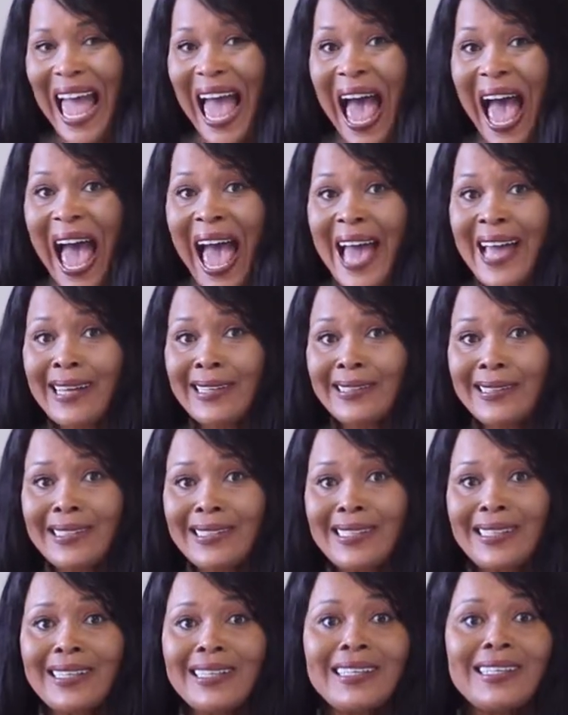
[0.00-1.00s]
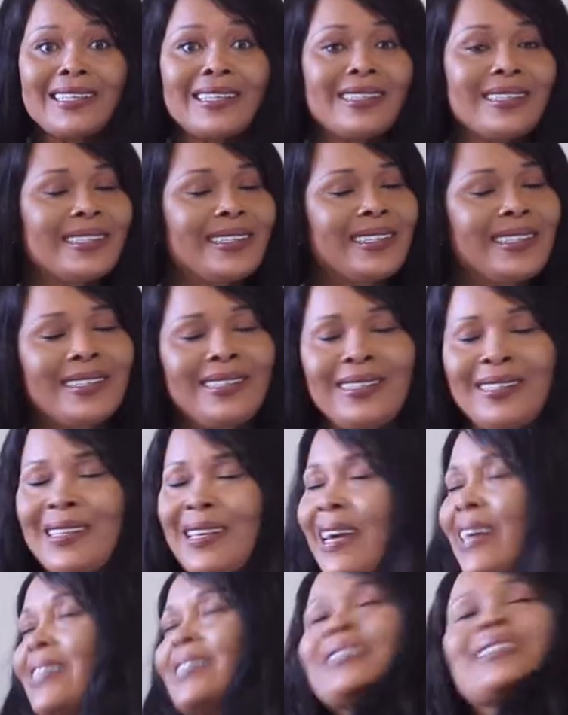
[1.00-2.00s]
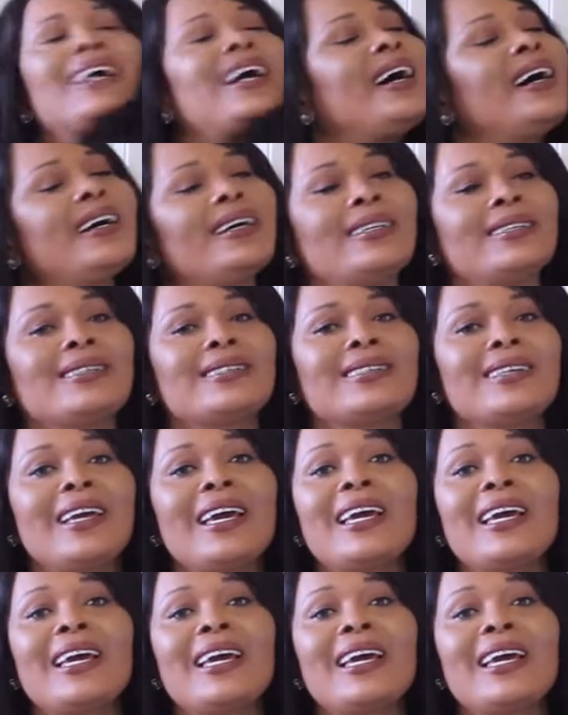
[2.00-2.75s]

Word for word: And yes guys,